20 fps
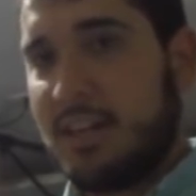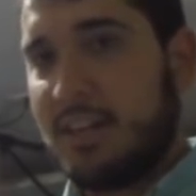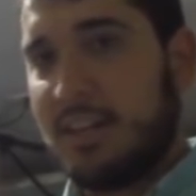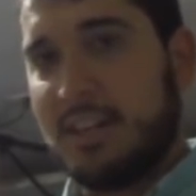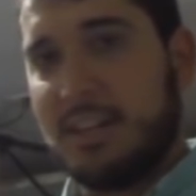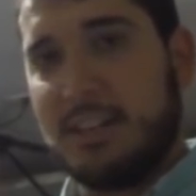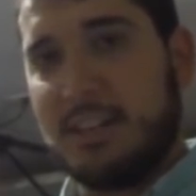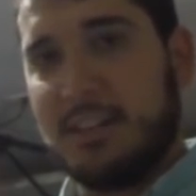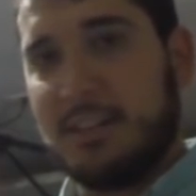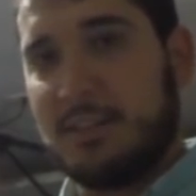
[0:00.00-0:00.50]

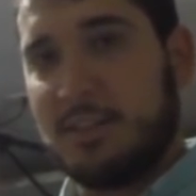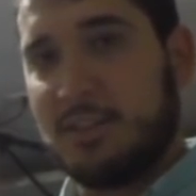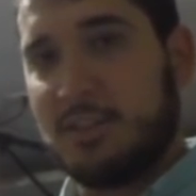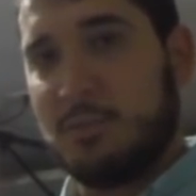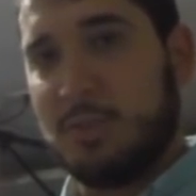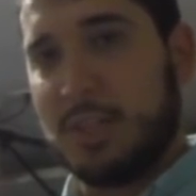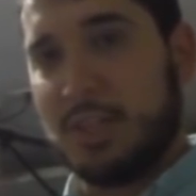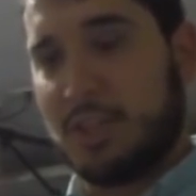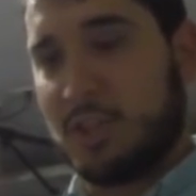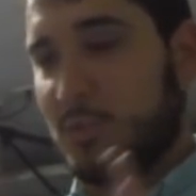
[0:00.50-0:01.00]
Uh,
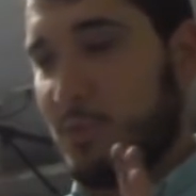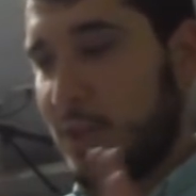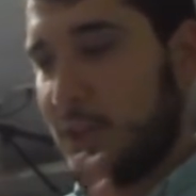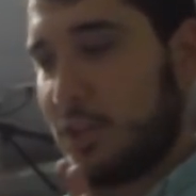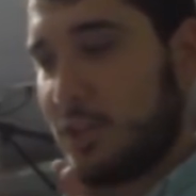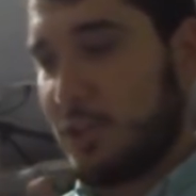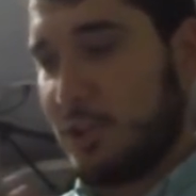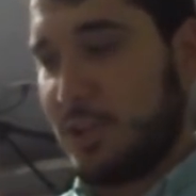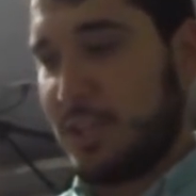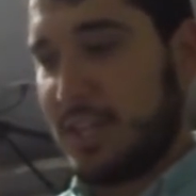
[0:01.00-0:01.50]
really just
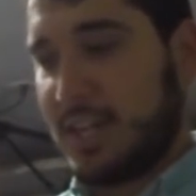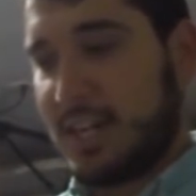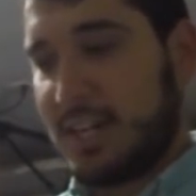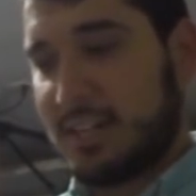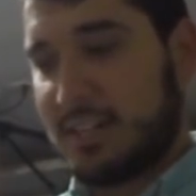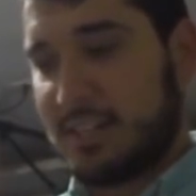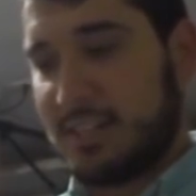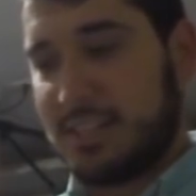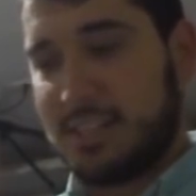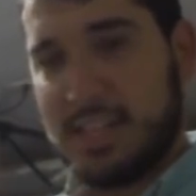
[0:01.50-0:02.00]
want to show you
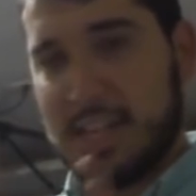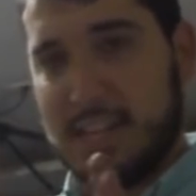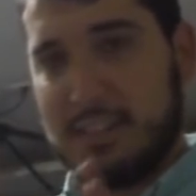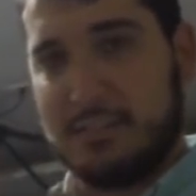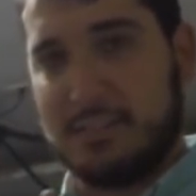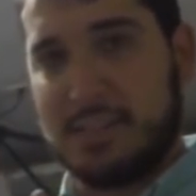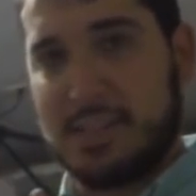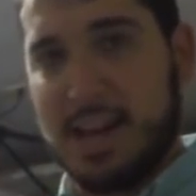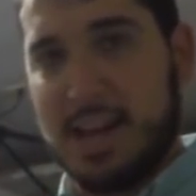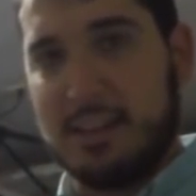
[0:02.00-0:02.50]
guys since
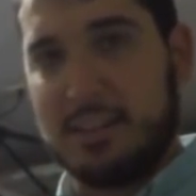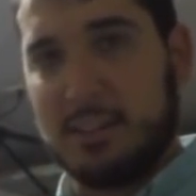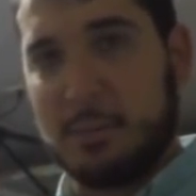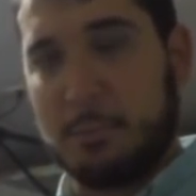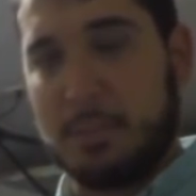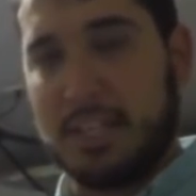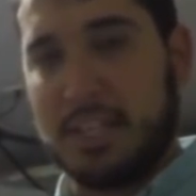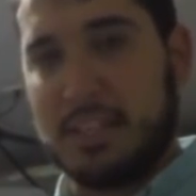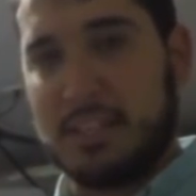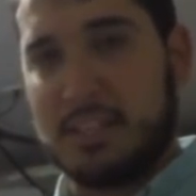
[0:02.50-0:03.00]
I've gotten
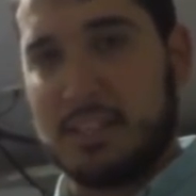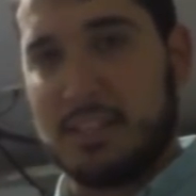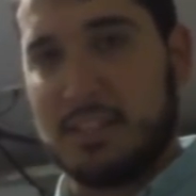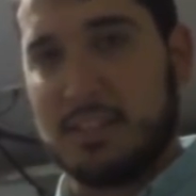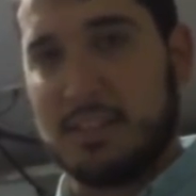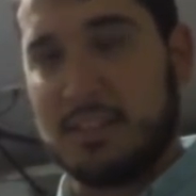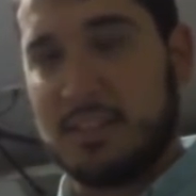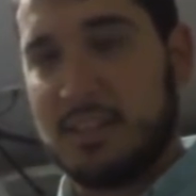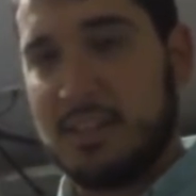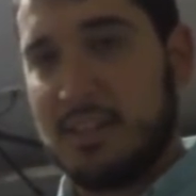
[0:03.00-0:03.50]
the plates
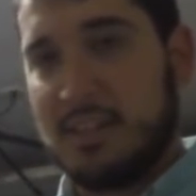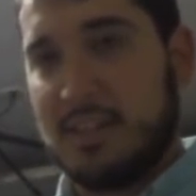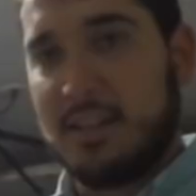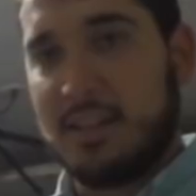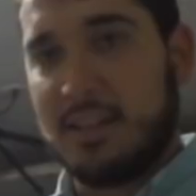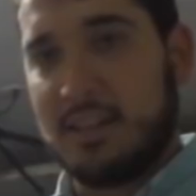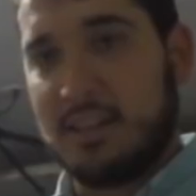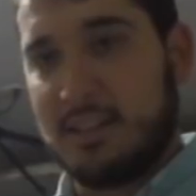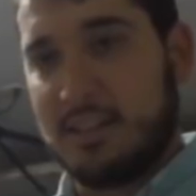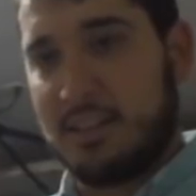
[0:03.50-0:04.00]
in
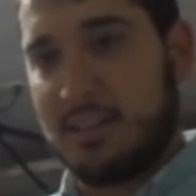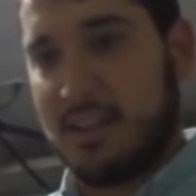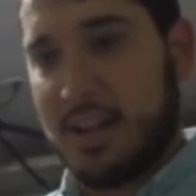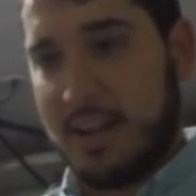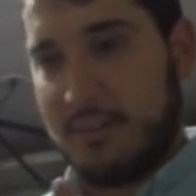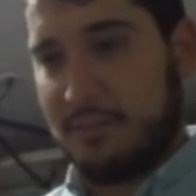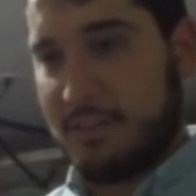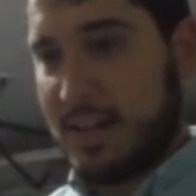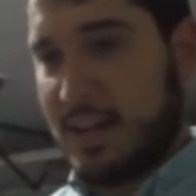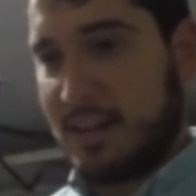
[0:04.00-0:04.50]
and
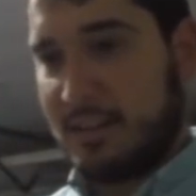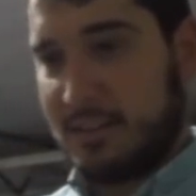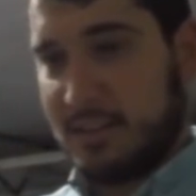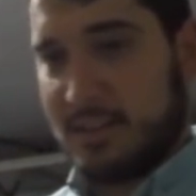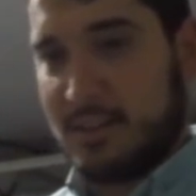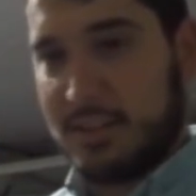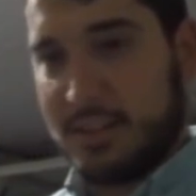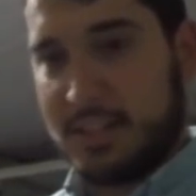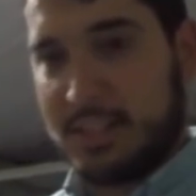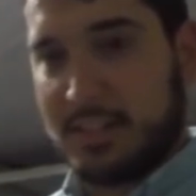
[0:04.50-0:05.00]
I've gotten
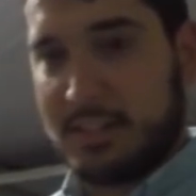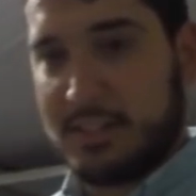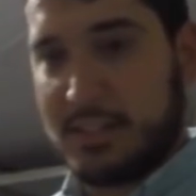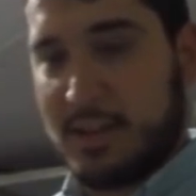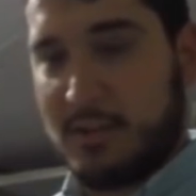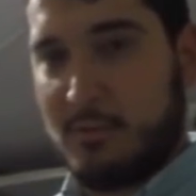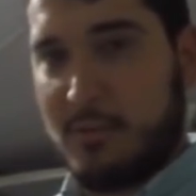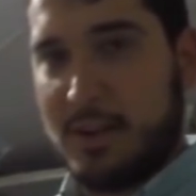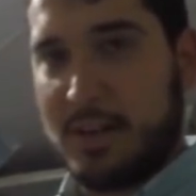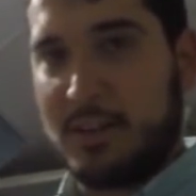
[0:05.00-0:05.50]
all this,
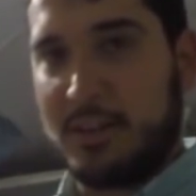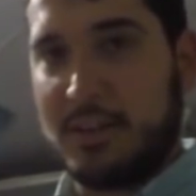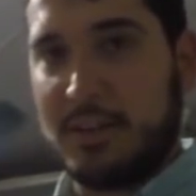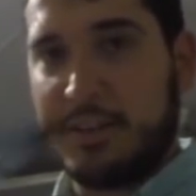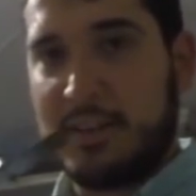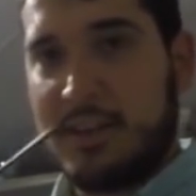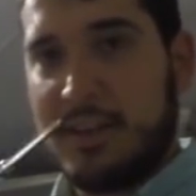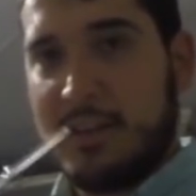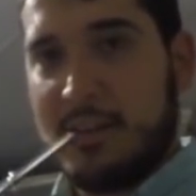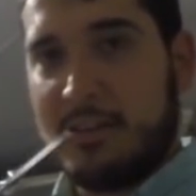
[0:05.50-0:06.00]
I wanted
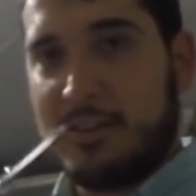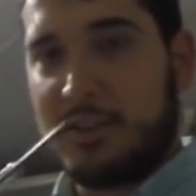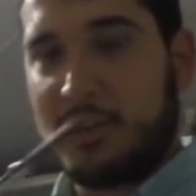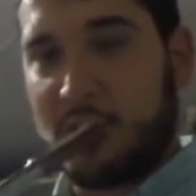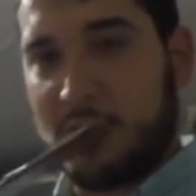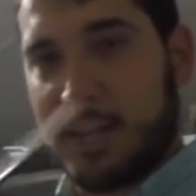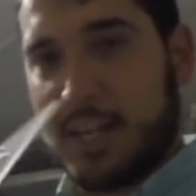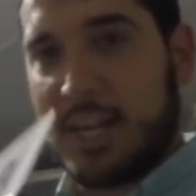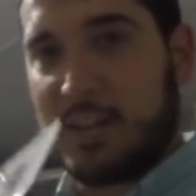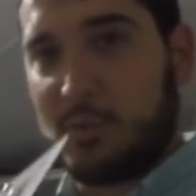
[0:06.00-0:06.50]
to
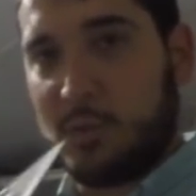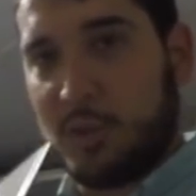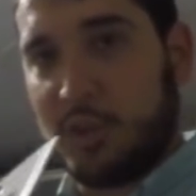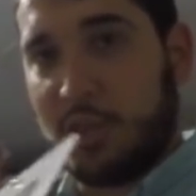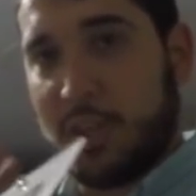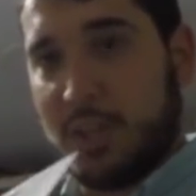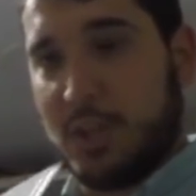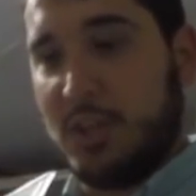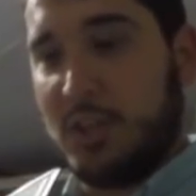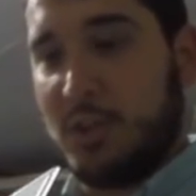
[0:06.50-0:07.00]
show you guys what
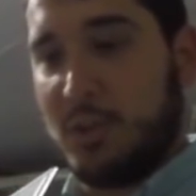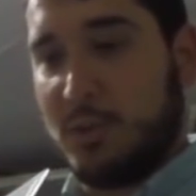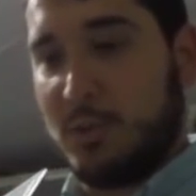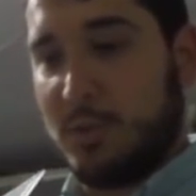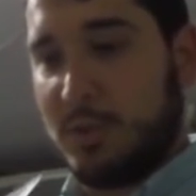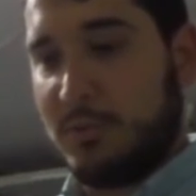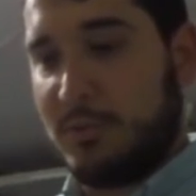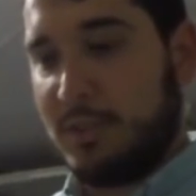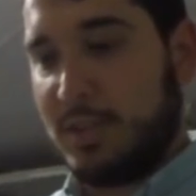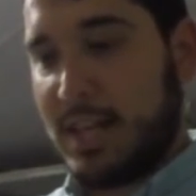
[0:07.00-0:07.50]
you can
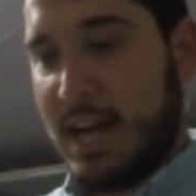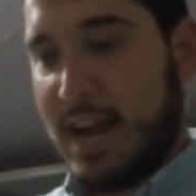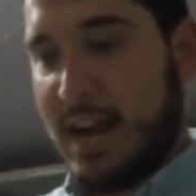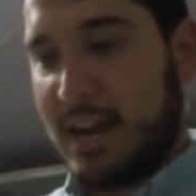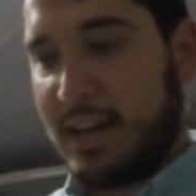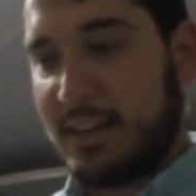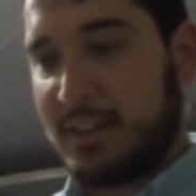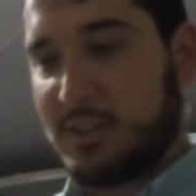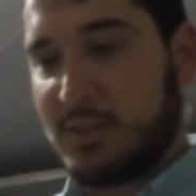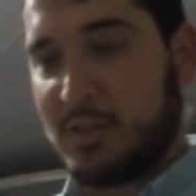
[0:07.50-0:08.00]
do if you
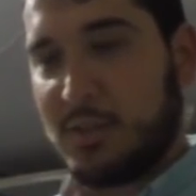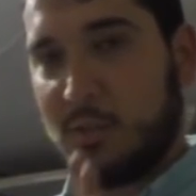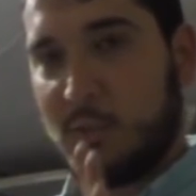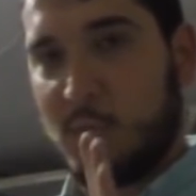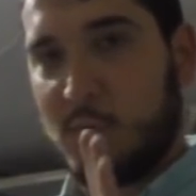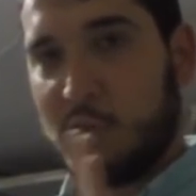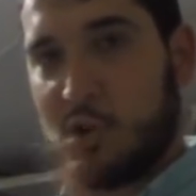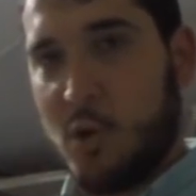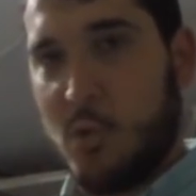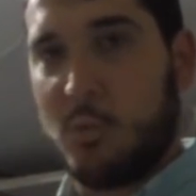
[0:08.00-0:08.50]
guys
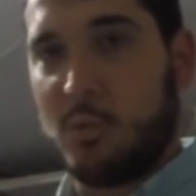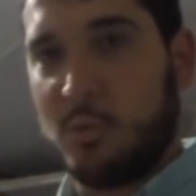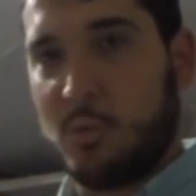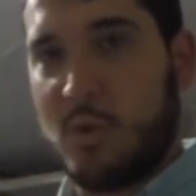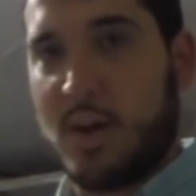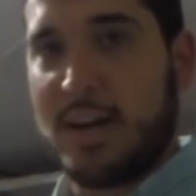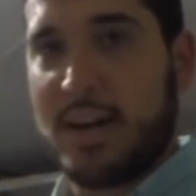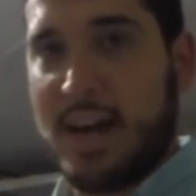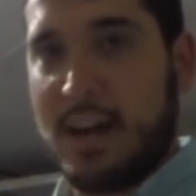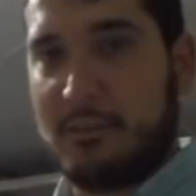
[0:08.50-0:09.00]
don't
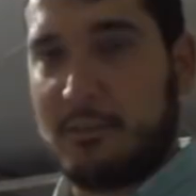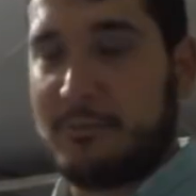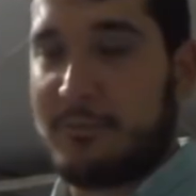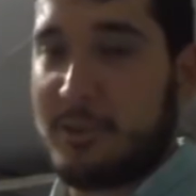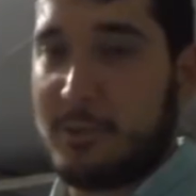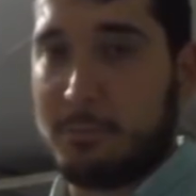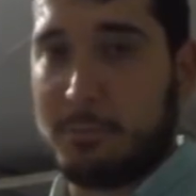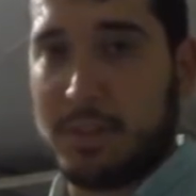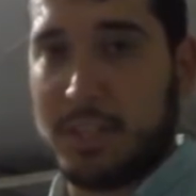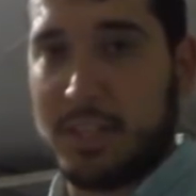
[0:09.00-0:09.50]
want to have a
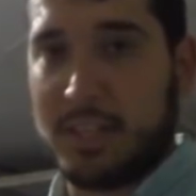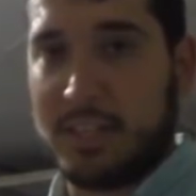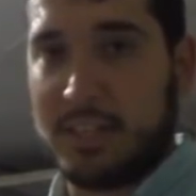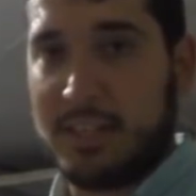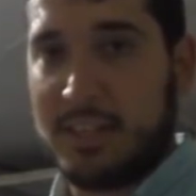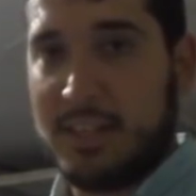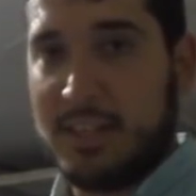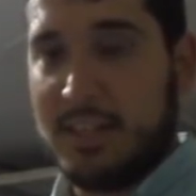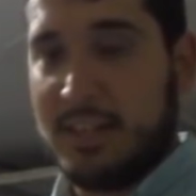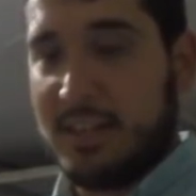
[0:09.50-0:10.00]
front
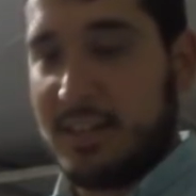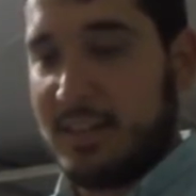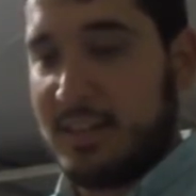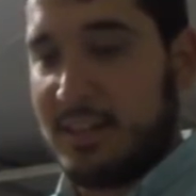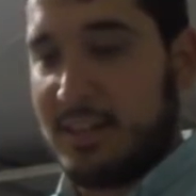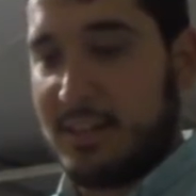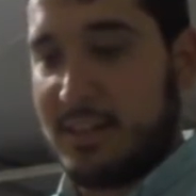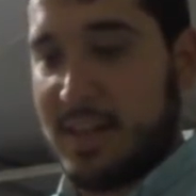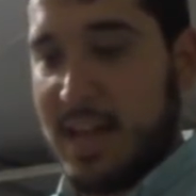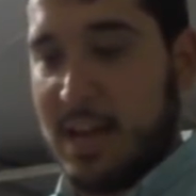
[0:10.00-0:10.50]
plate
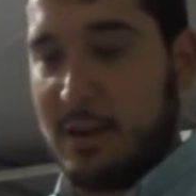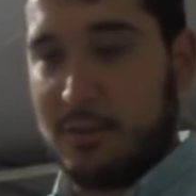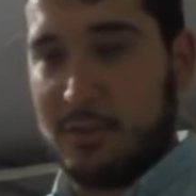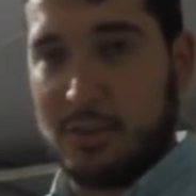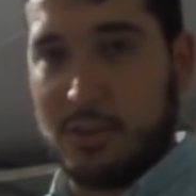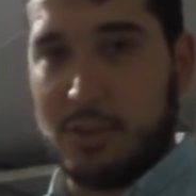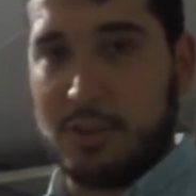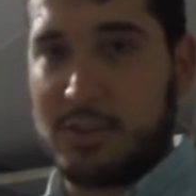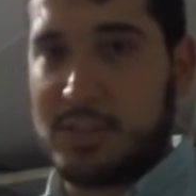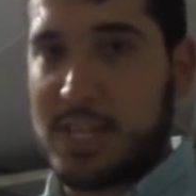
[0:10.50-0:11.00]
uh,
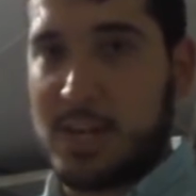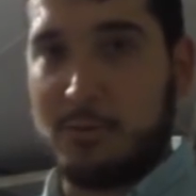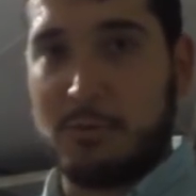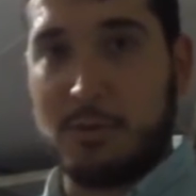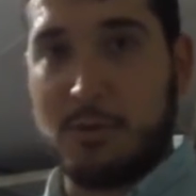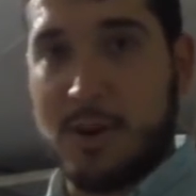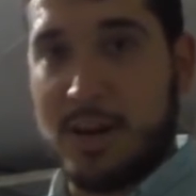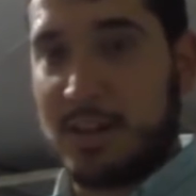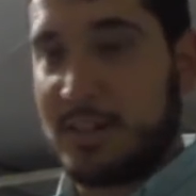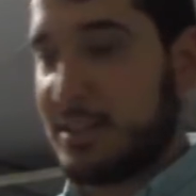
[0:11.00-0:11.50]
and your state
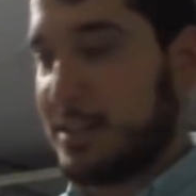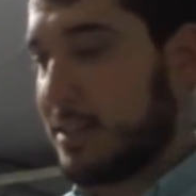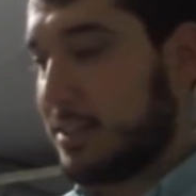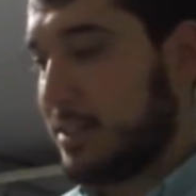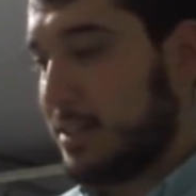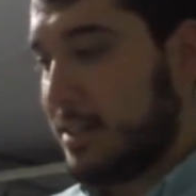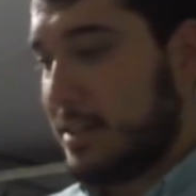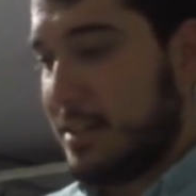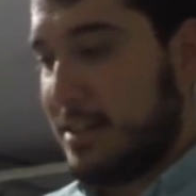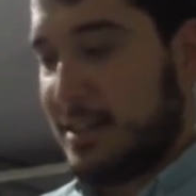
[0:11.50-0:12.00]
requires it.